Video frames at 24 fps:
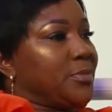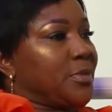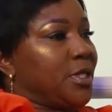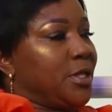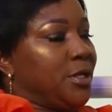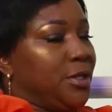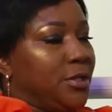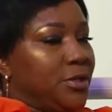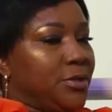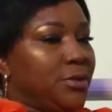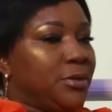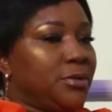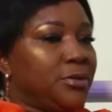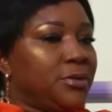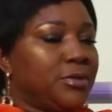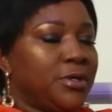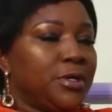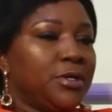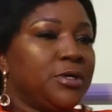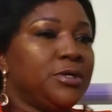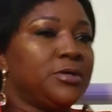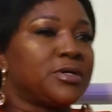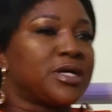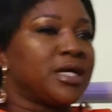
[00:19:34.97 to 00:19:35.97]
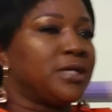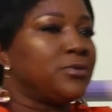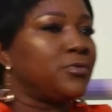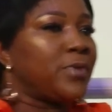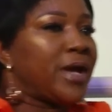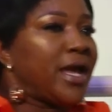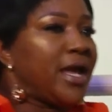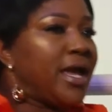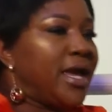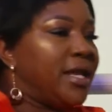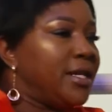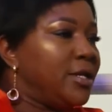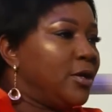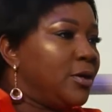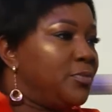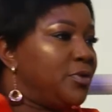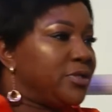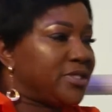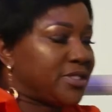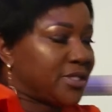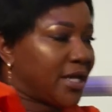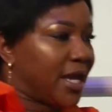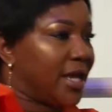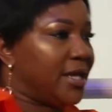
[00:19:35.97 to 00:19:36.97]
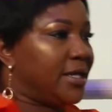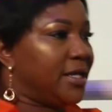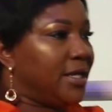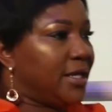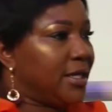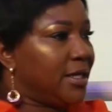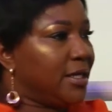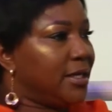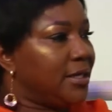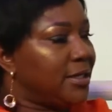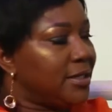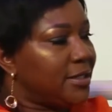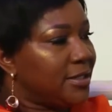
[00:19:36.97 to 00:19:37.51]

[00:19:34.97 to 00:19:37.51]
you know, you can wear any almost any